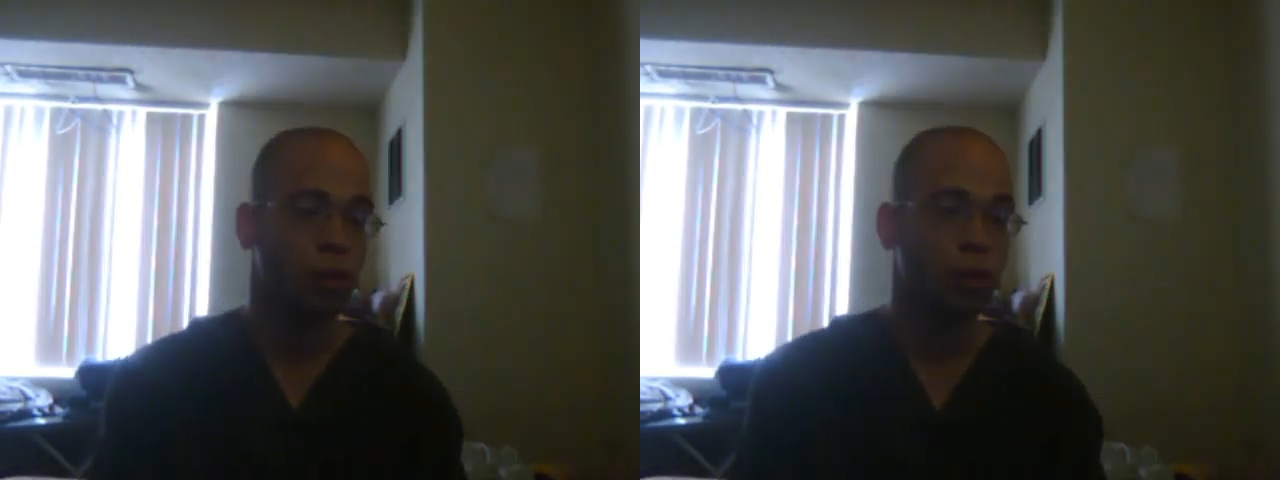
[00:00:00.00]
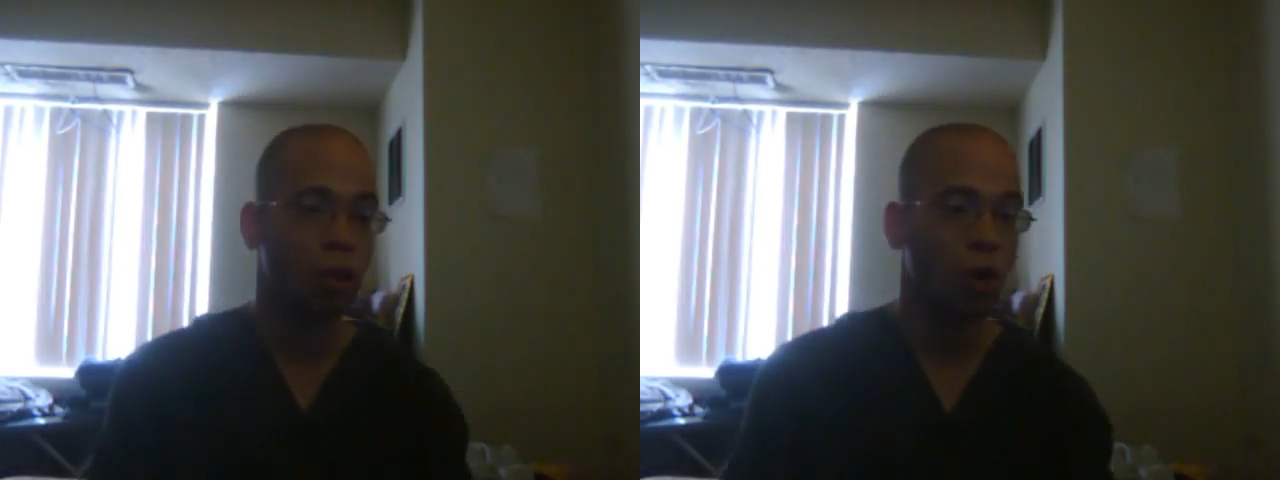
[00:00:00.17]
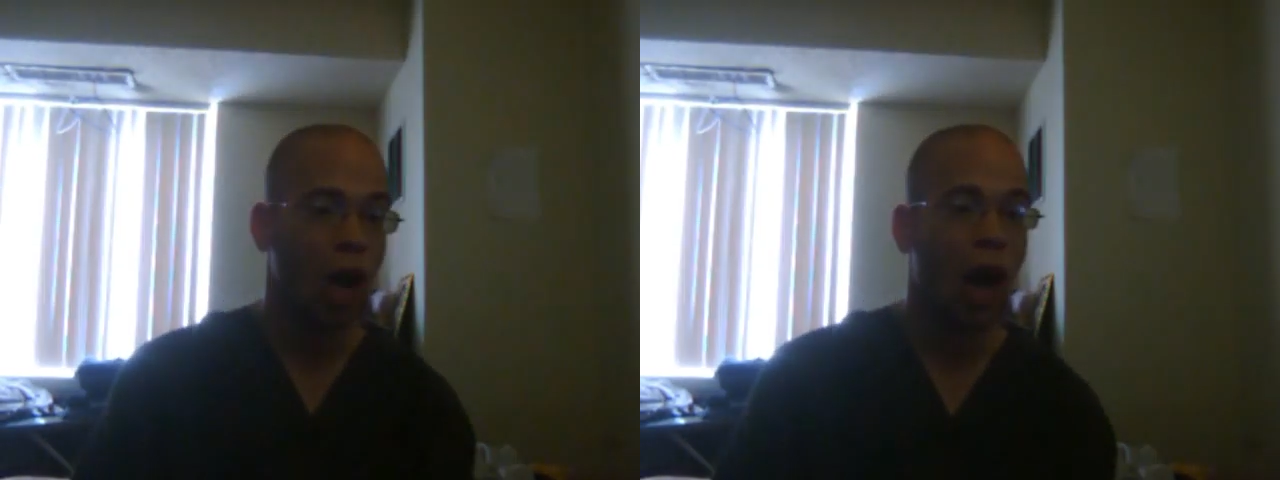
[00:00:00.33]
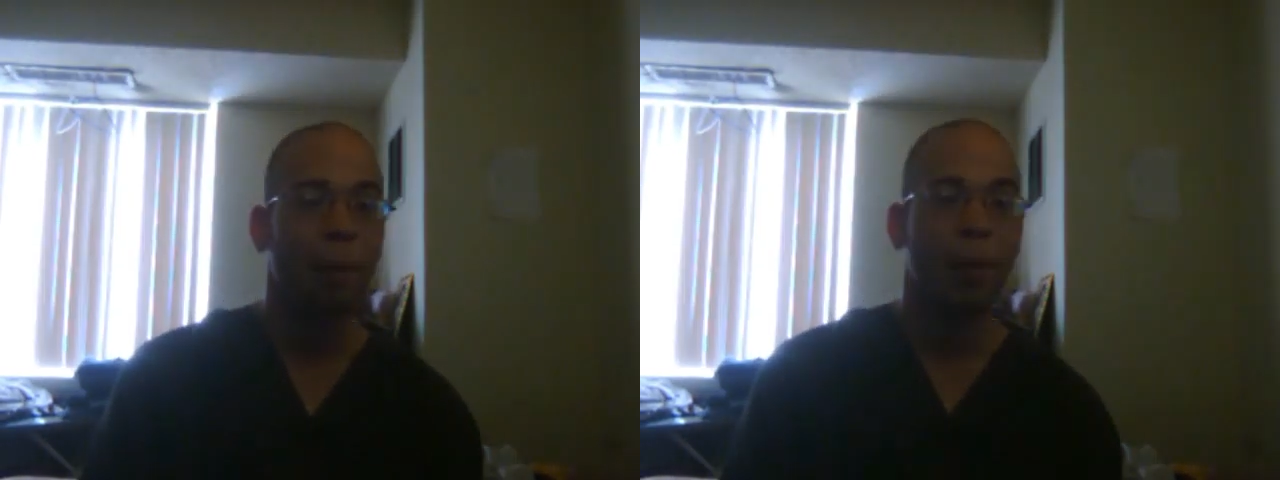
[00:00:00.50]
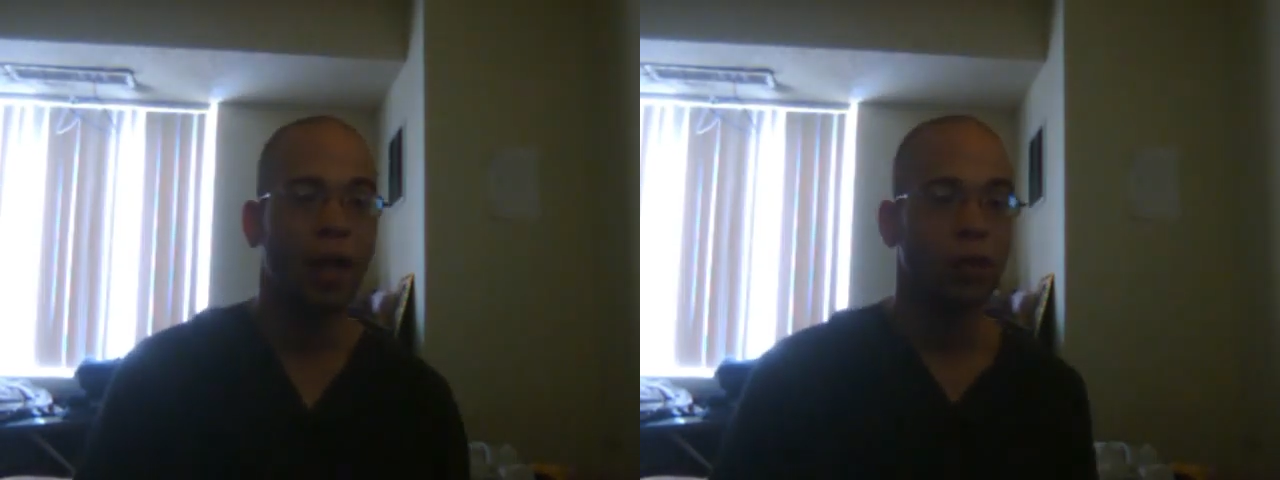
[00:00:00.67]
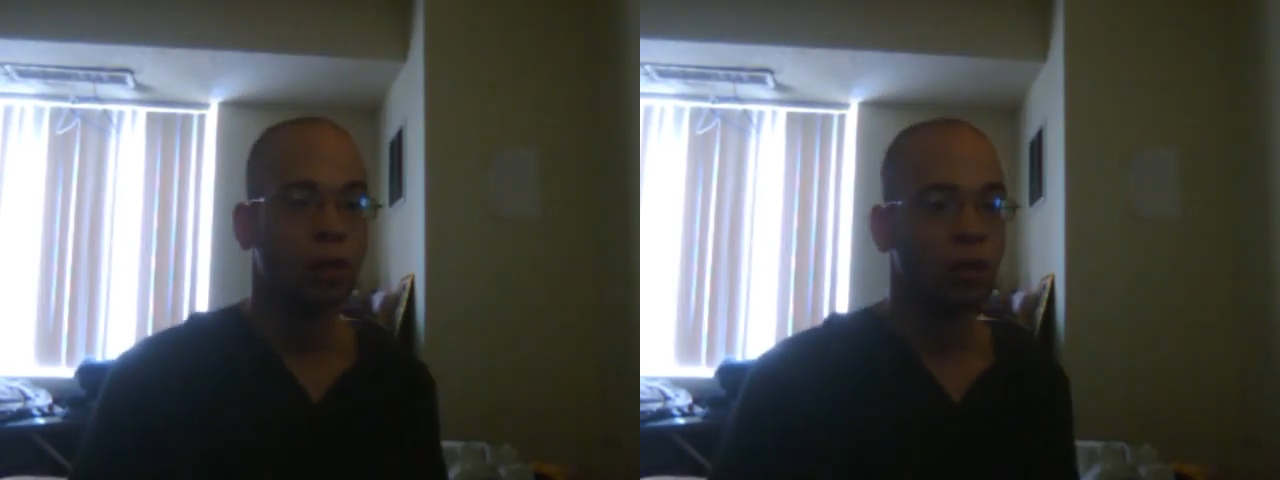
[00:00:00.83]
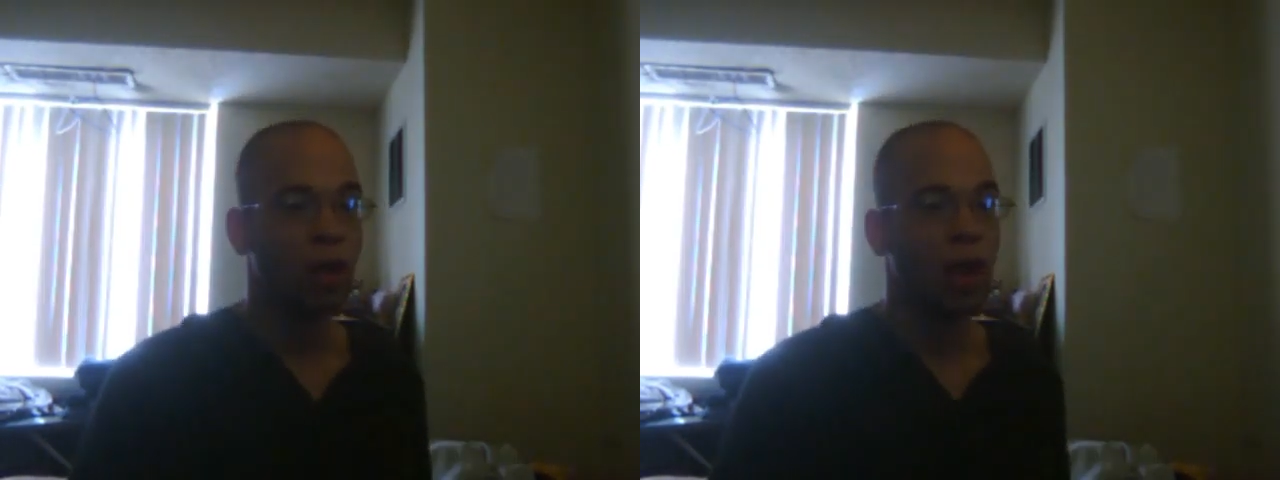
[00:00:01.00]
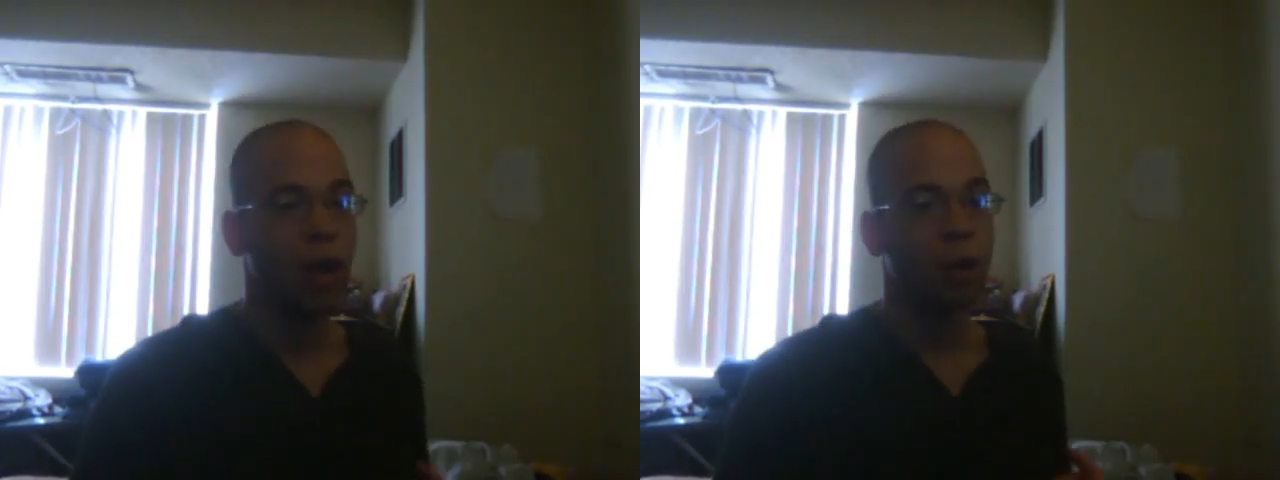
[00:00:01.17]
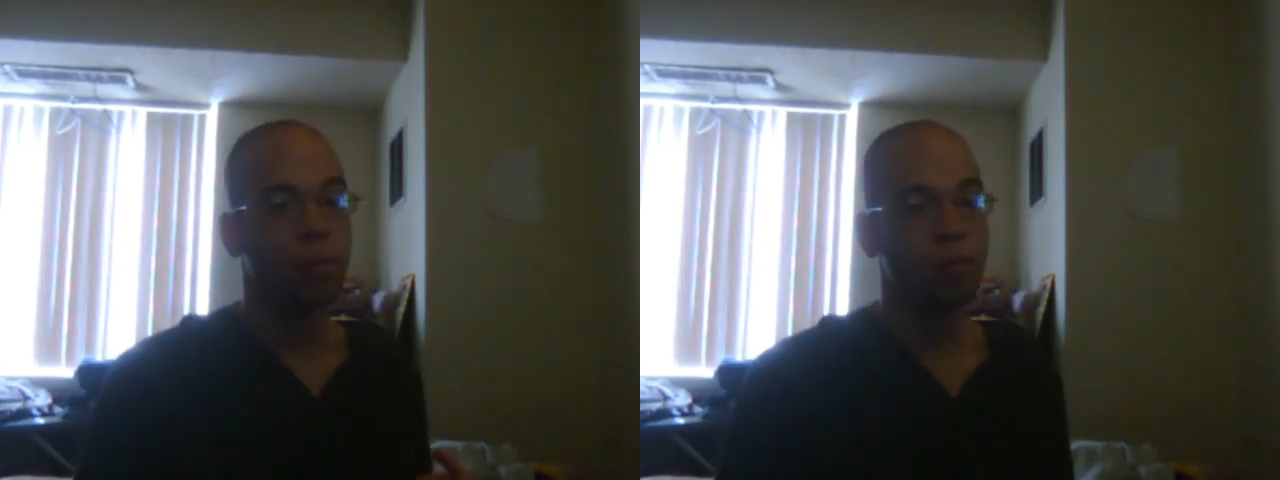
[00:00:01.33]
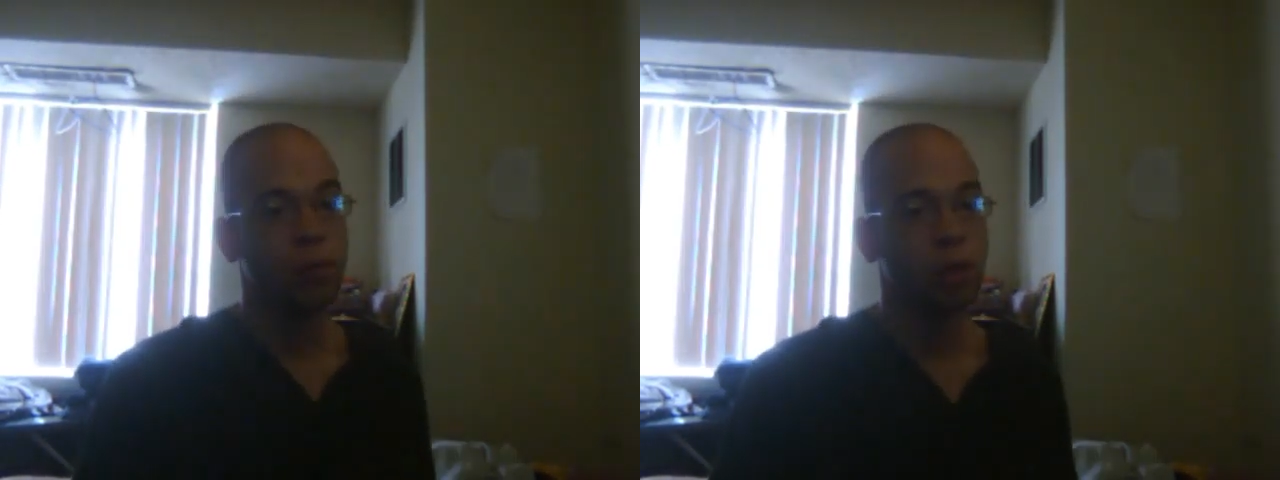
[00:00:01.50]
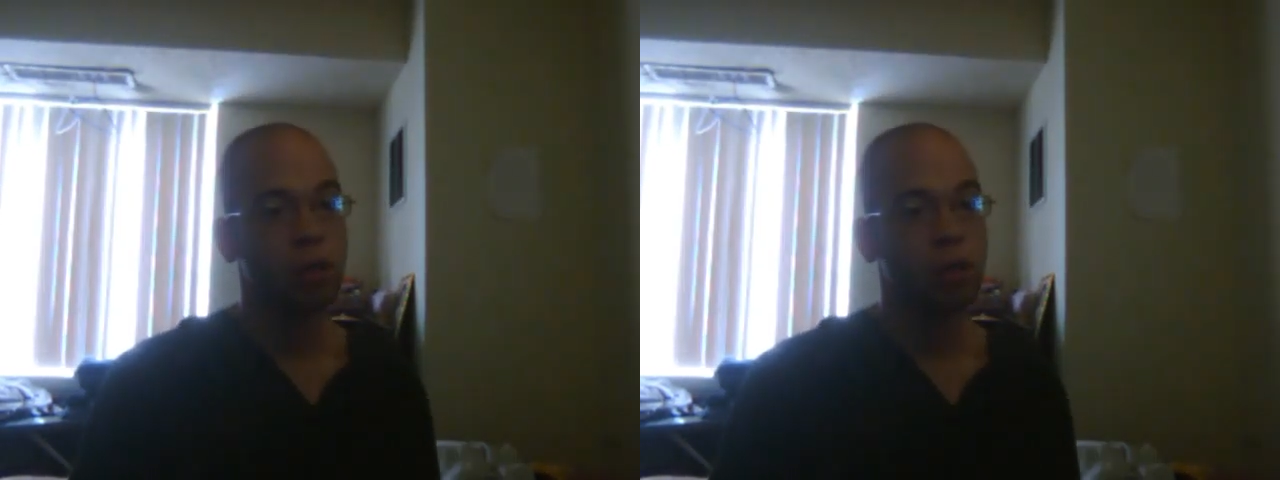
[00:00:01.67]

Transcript: So I managed to grab